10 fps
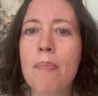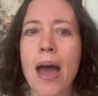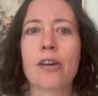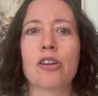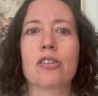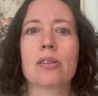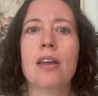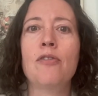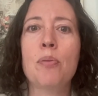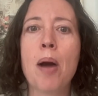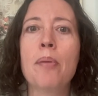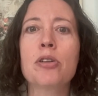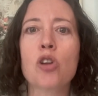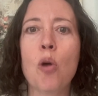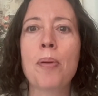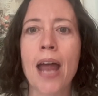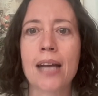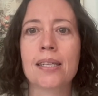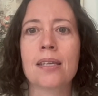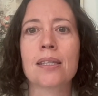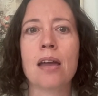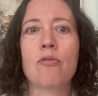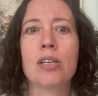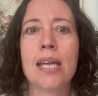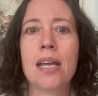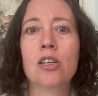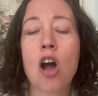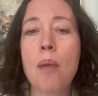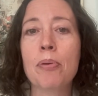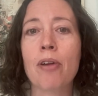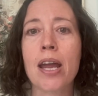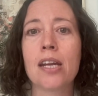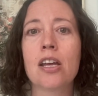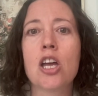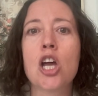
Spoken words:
matters. If you publish open access and retained copyright,